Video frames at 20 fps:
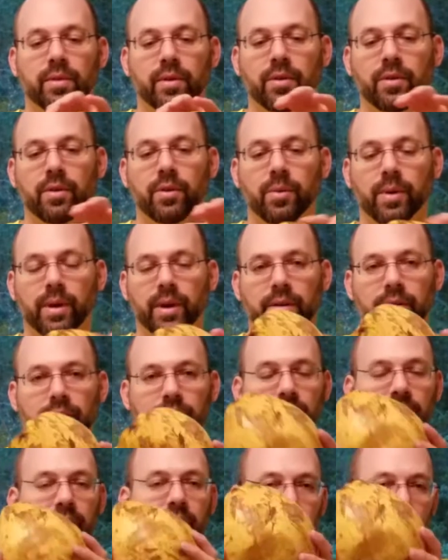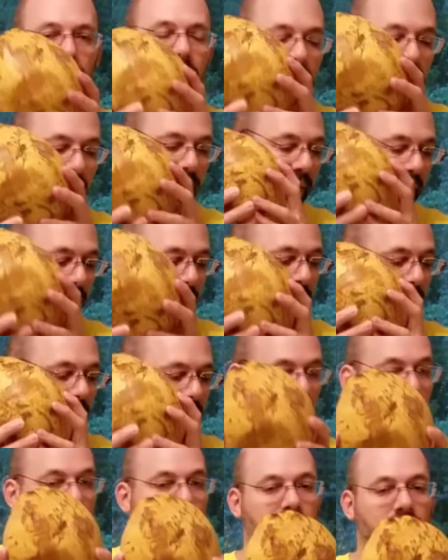are no wrinkles, and it doesn't
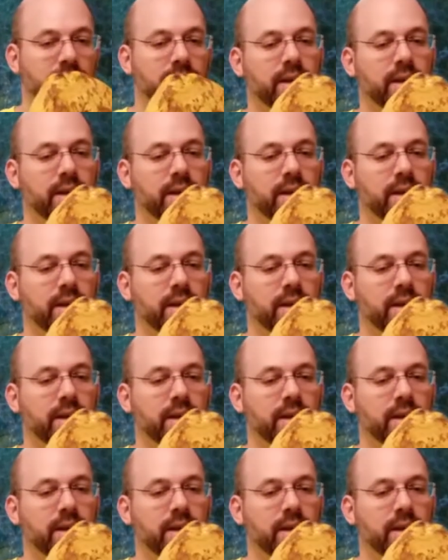shake.